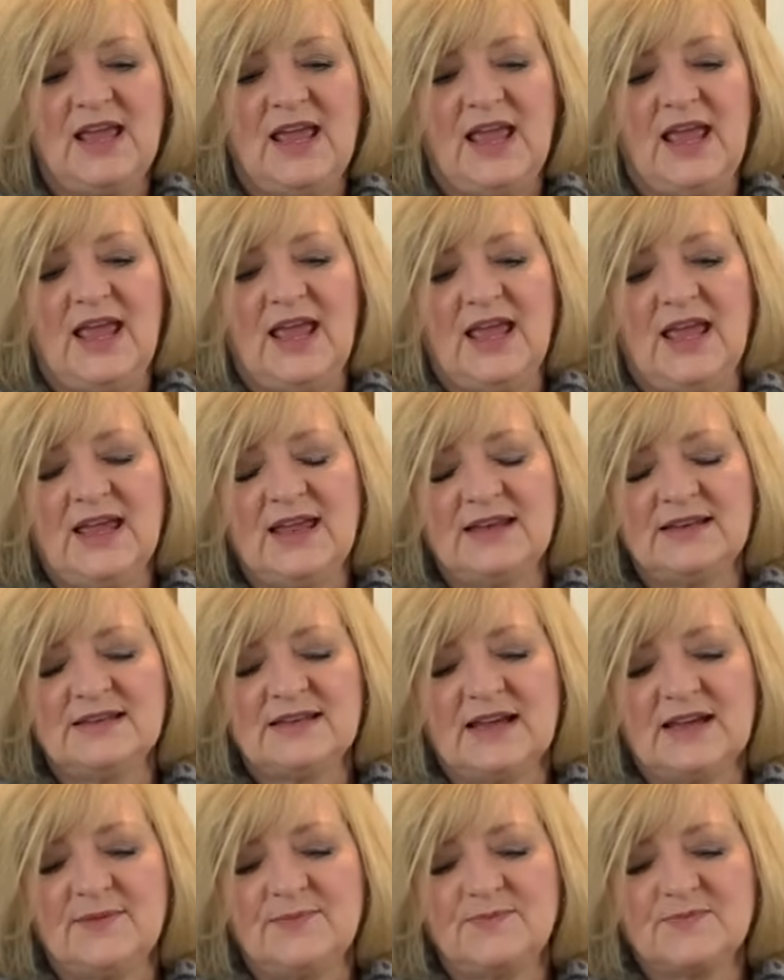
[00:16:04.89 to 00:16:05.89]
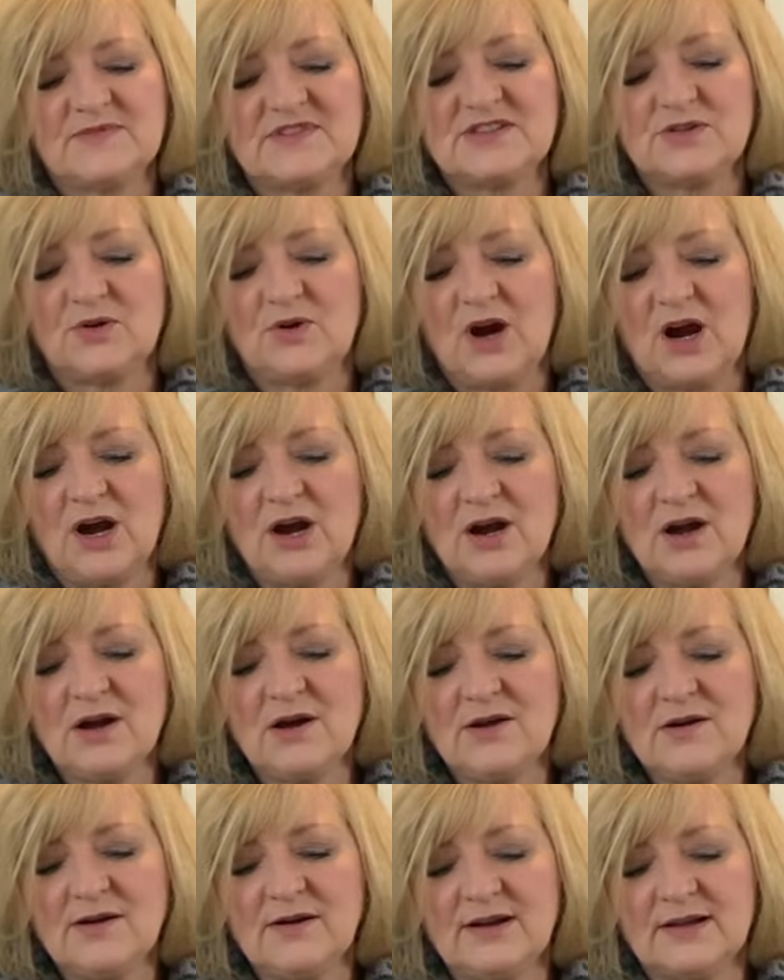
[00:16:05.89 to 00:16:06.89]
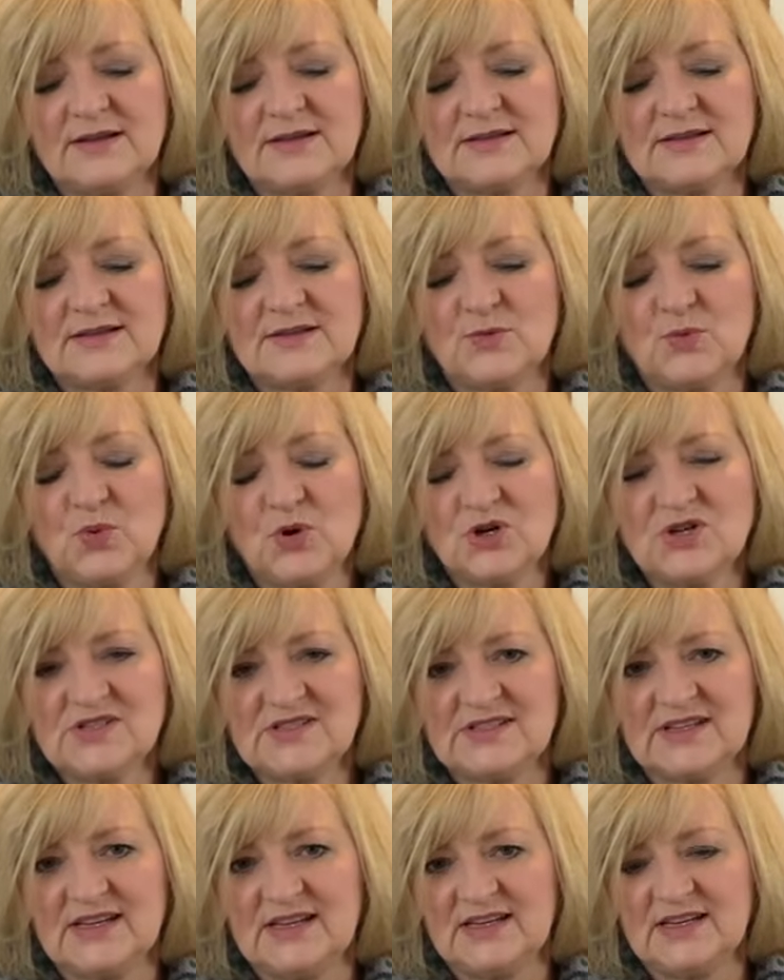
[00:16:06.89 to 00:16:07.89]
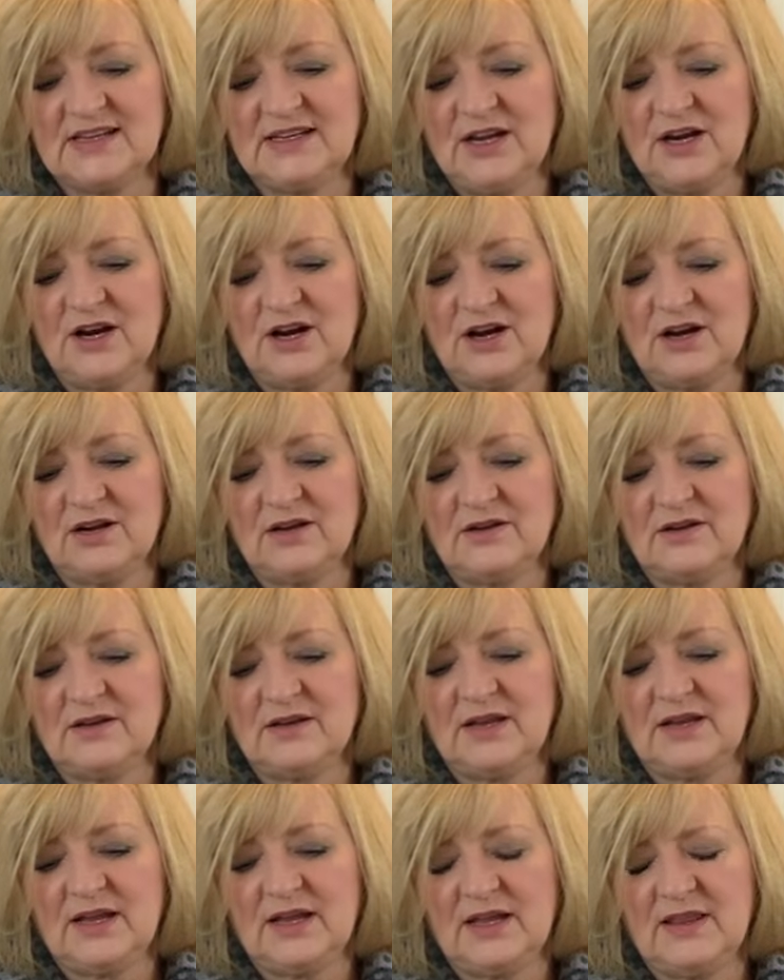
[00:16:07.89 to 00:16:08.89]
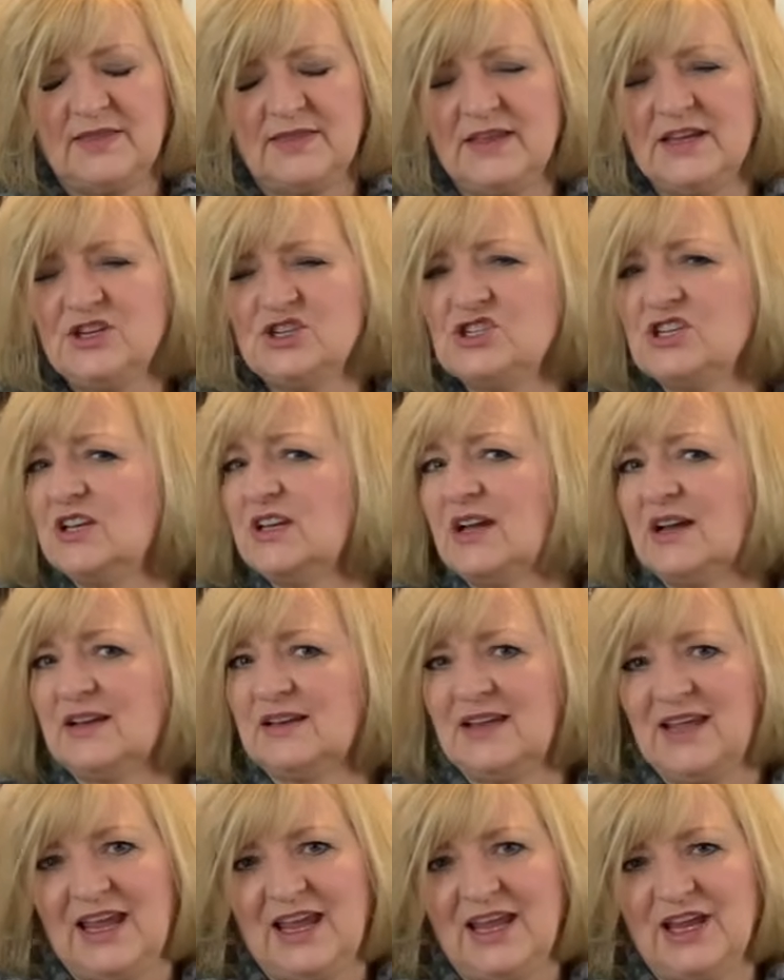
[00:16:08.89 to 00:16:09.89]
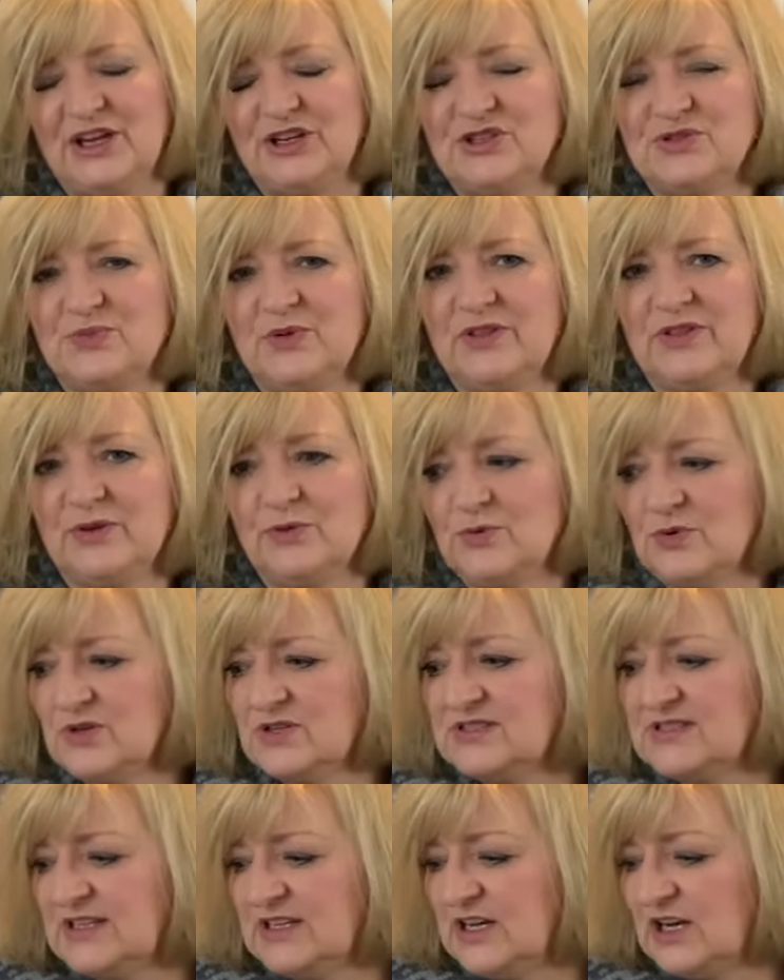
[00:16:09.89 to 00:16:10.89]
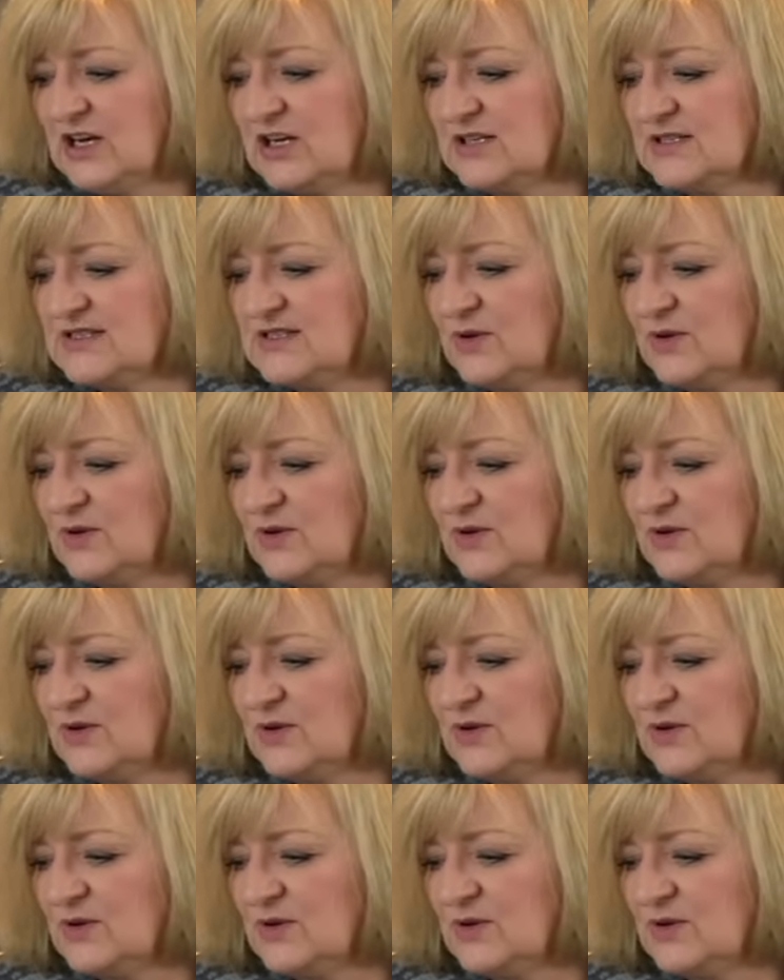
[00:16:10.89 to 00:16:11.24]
And so our worsted yarn, I think she got Gauge with the worsted yarn.